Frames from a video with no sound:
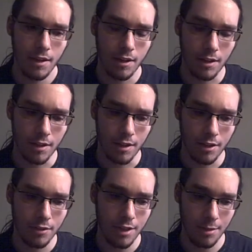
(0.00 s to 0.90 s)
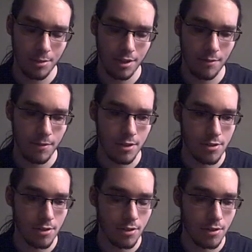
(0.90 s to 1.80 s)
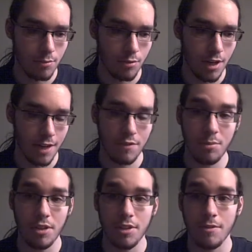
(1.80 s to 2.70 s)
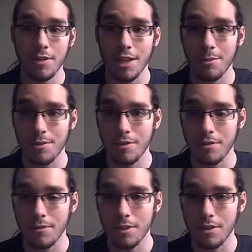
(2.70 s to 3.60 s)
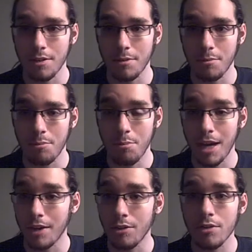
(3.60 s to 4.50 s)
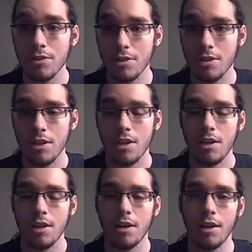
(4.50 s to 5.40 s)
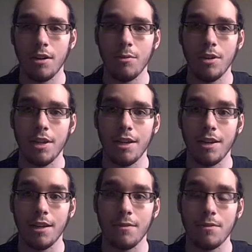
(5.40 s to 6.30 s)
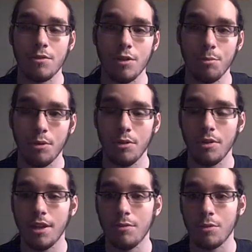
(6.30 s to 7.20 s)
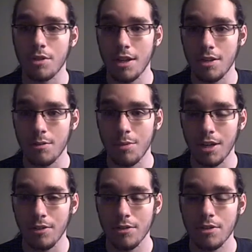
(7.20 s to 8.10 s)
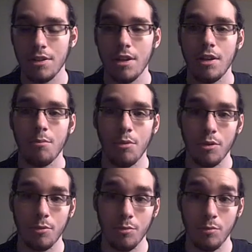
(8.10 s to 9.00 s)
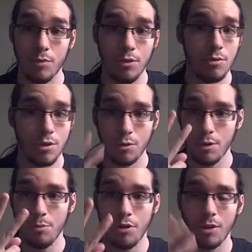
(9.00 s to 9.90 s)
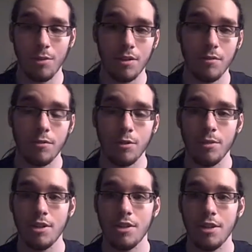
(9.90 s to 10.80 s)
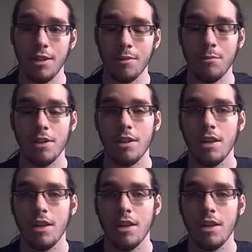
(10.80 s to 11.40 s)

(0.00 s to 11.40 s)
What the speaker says: Other gameplay features would have to be the different types of battles. We now have triple and rotation battles. Both use 3 Pokemon from each team.